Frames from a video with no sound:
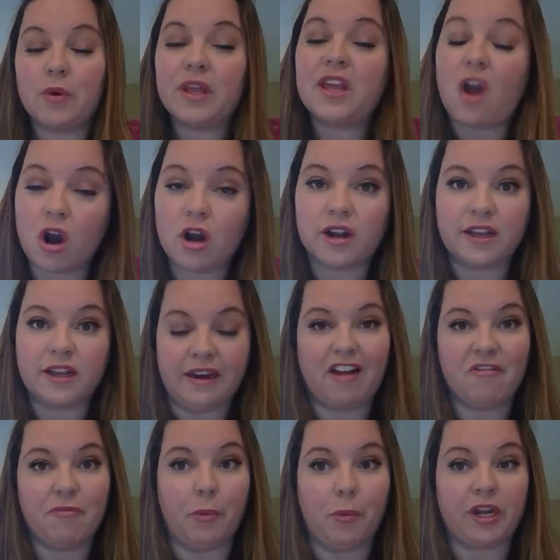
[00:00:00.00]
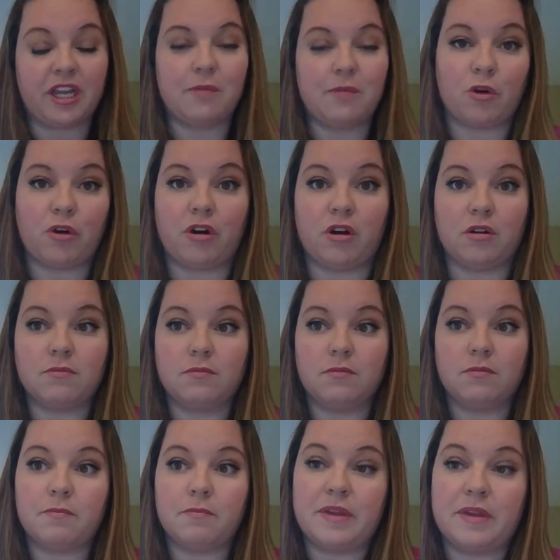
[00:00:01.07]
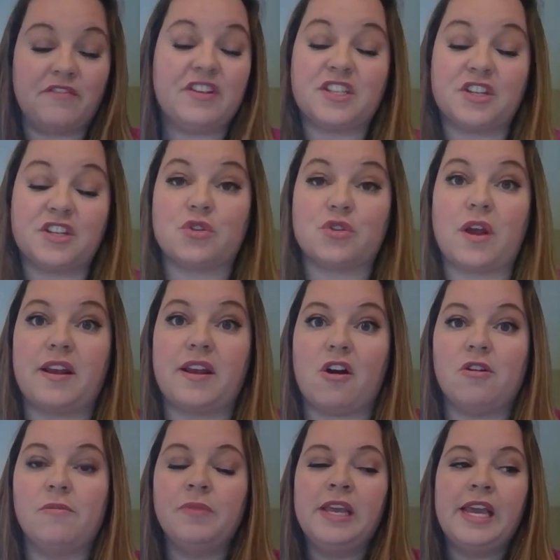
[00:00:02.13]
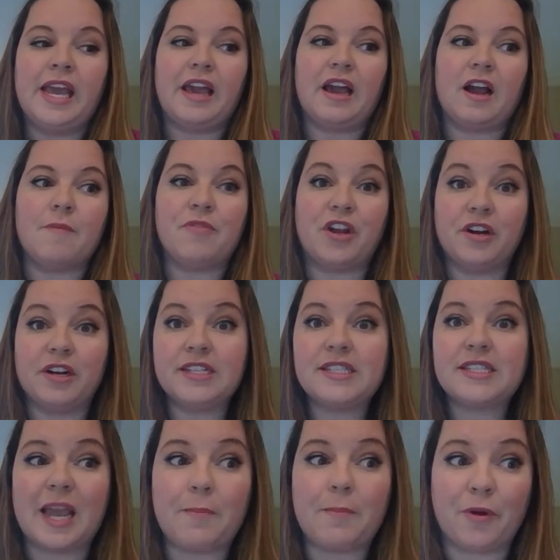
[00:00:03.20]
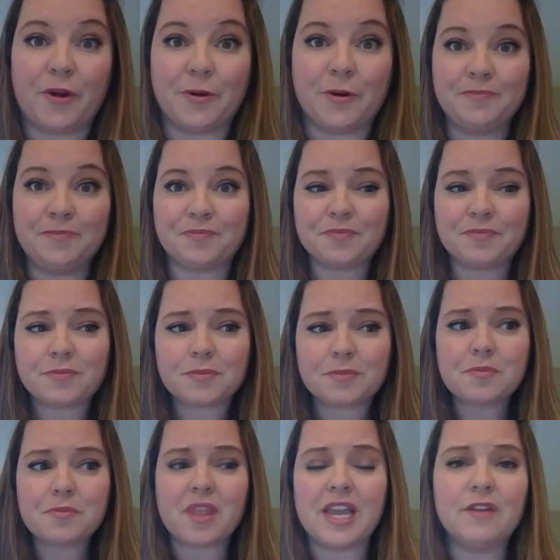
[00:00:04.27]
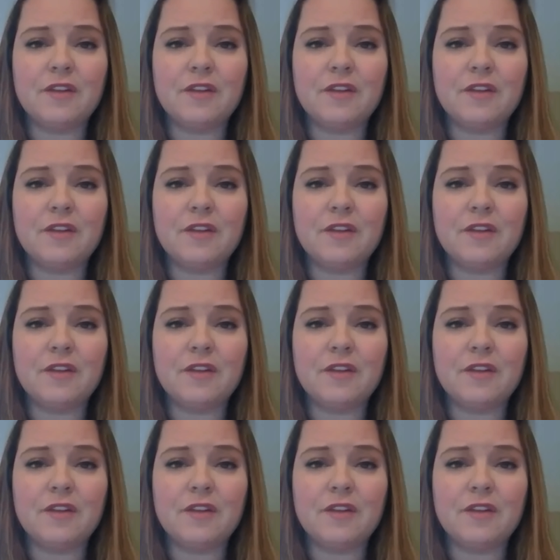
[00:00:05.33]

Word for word: they really aren't going to have brick and mortar visitors right now. Um, they're an escape room.